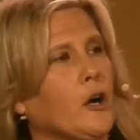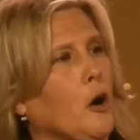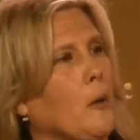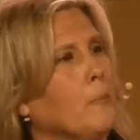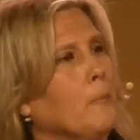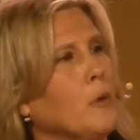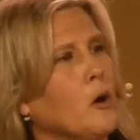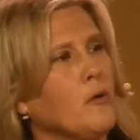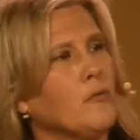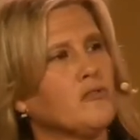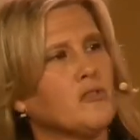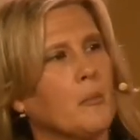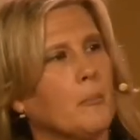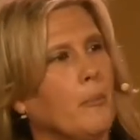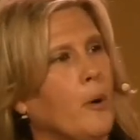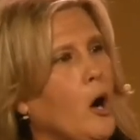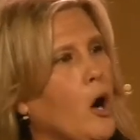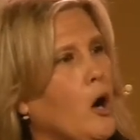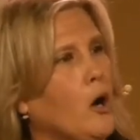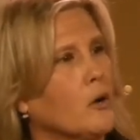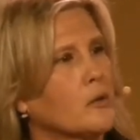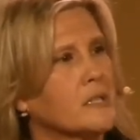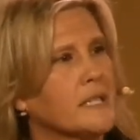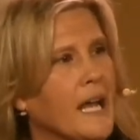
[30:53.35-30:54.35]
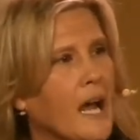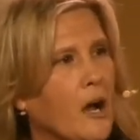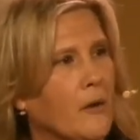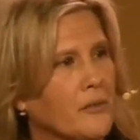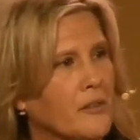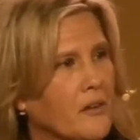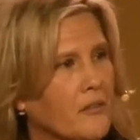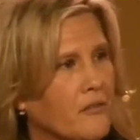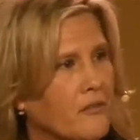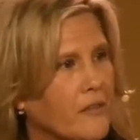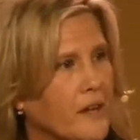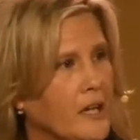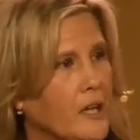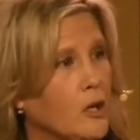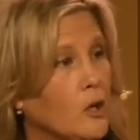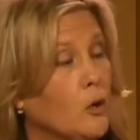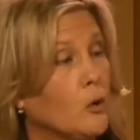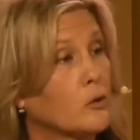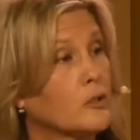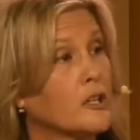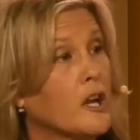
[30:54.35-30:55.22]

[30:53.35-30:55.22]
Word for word: or move the ball down the field.